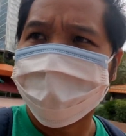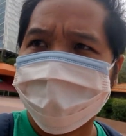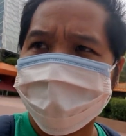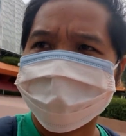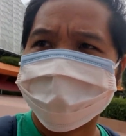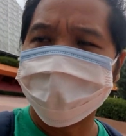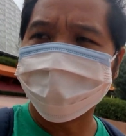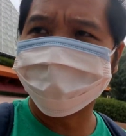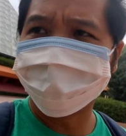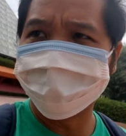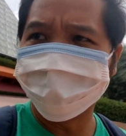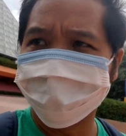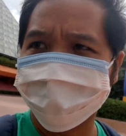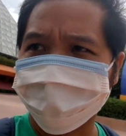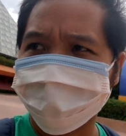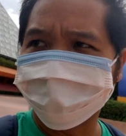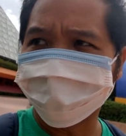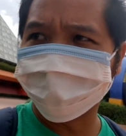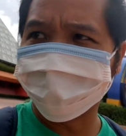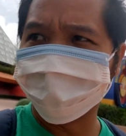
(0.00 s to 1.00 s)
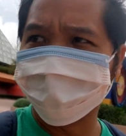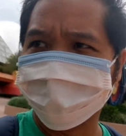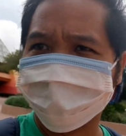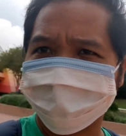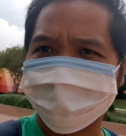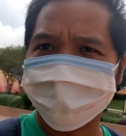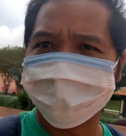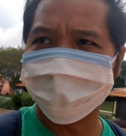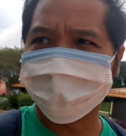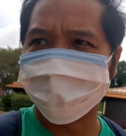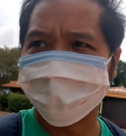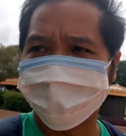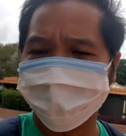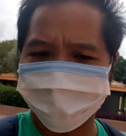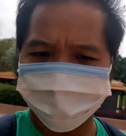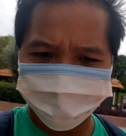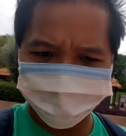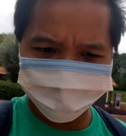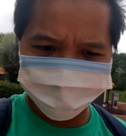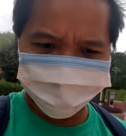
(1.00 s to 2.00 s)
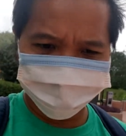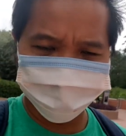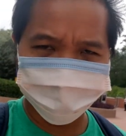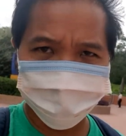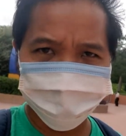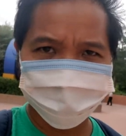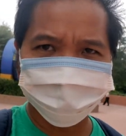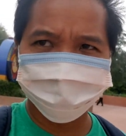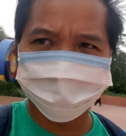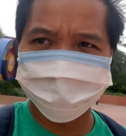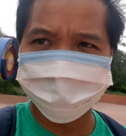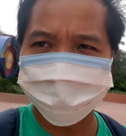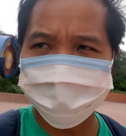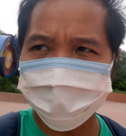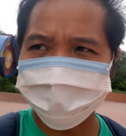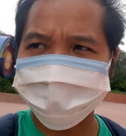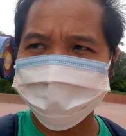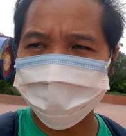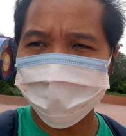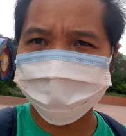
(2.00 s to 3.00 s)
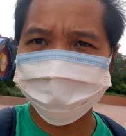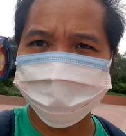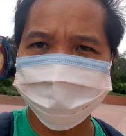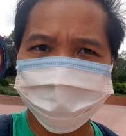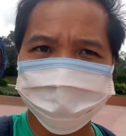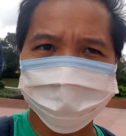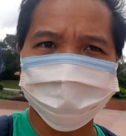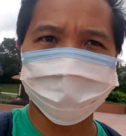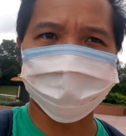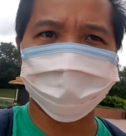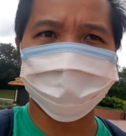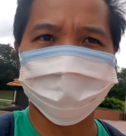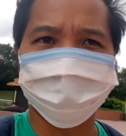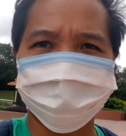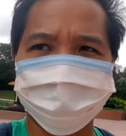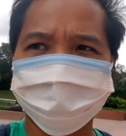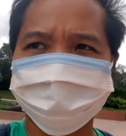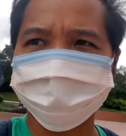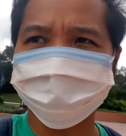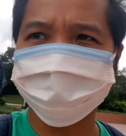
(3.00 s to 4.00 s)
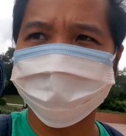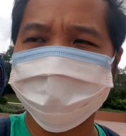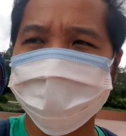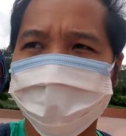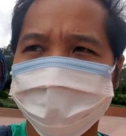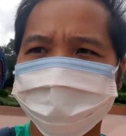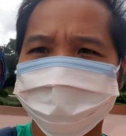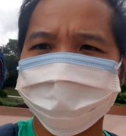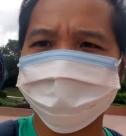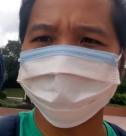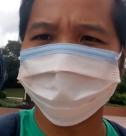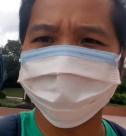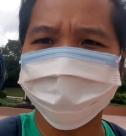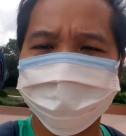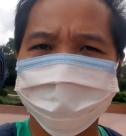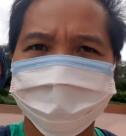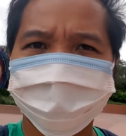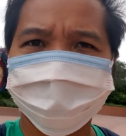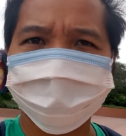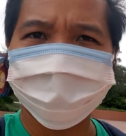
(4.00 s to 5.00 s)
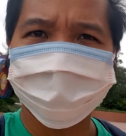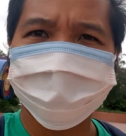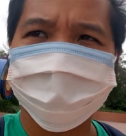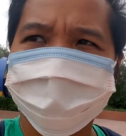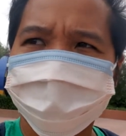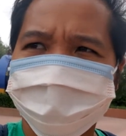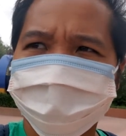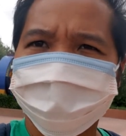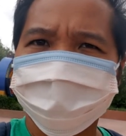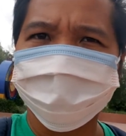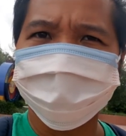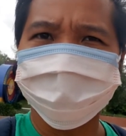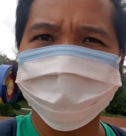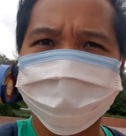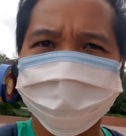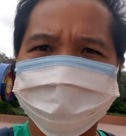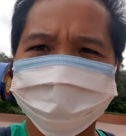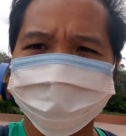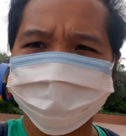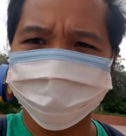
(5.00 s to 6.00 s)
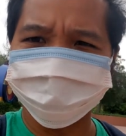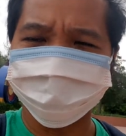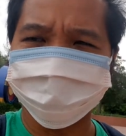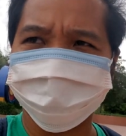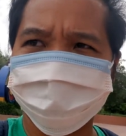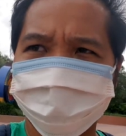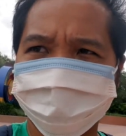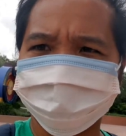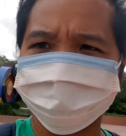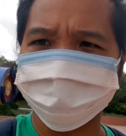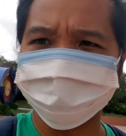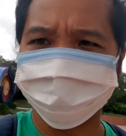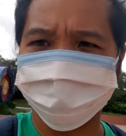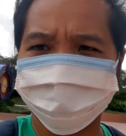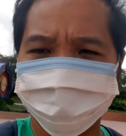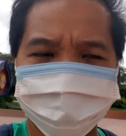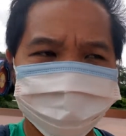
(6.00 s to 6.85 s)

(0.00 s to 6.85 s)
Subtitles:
I'm definitely looking for this, it's like a checkered Canada shirt. It's like a long sleeve for